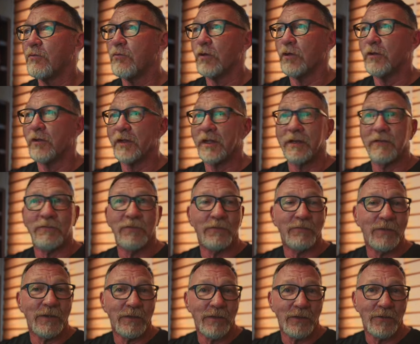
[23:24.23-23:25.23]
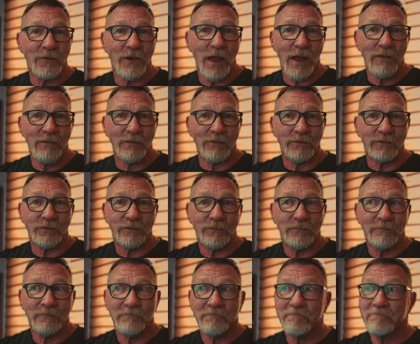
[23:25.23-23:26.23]
we're looking at $1,500.
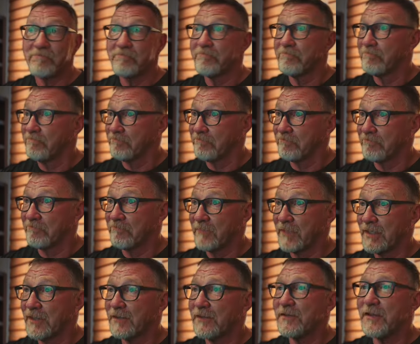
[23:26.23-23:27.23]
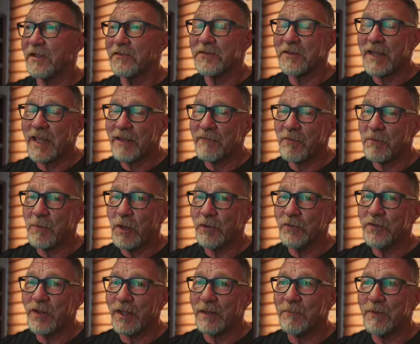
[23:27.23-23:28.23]
Doesn't have a
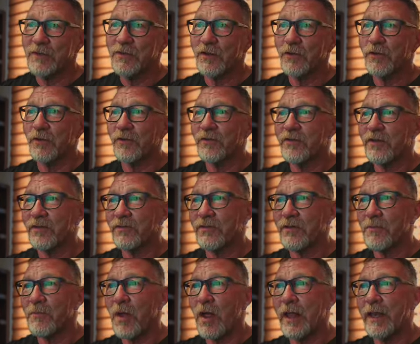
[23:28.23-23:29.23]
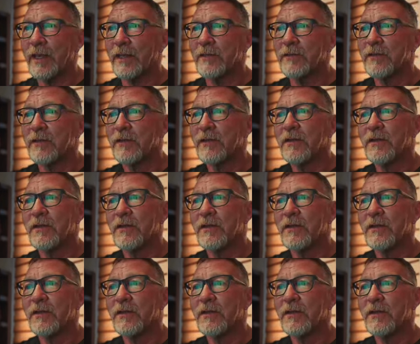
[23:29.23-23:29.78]
multi-material system on it.